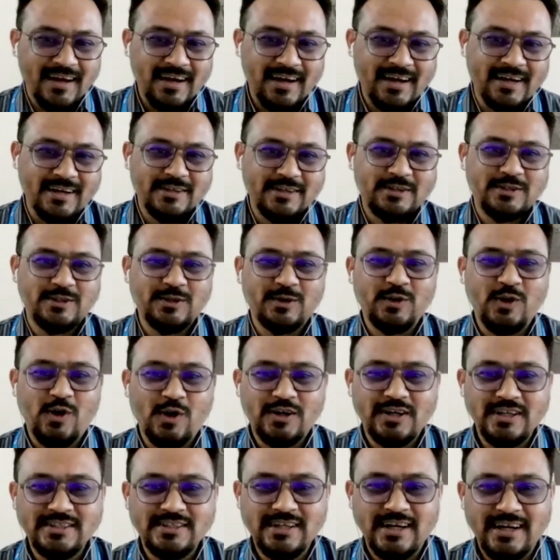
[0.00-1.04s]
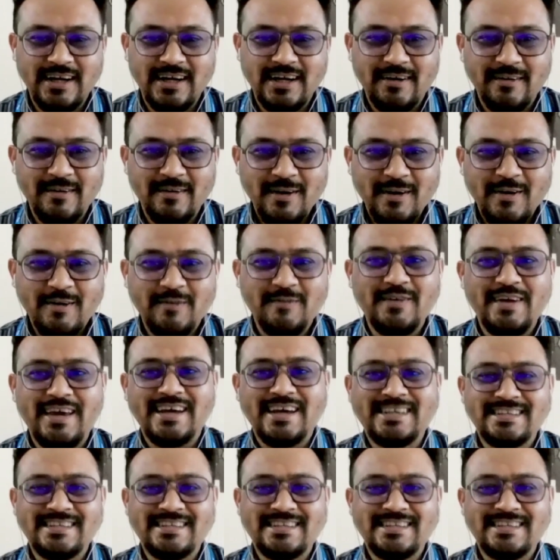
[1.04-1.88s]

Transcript: So, Dr. Chadha, we